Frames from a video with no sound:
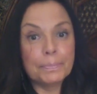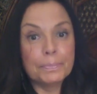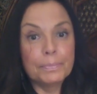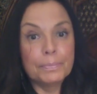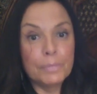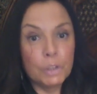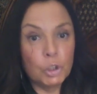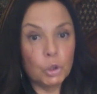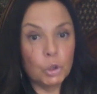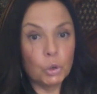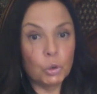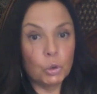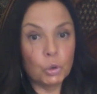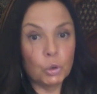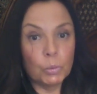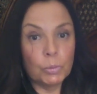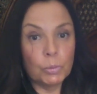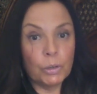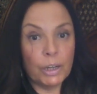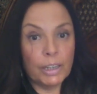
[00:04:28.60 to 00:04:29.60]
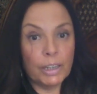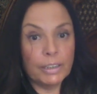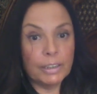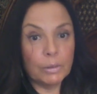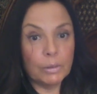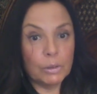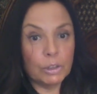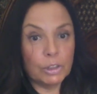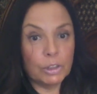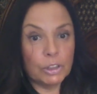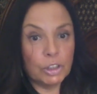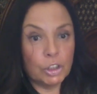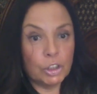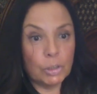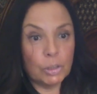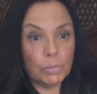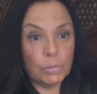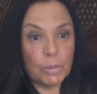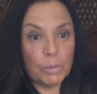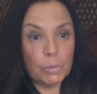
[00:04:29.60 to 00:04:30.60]
YouTube, right? I was teaching
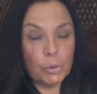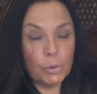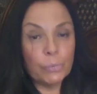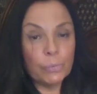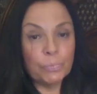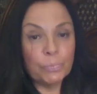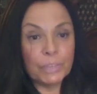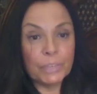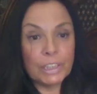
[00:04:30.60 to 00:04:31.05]
people.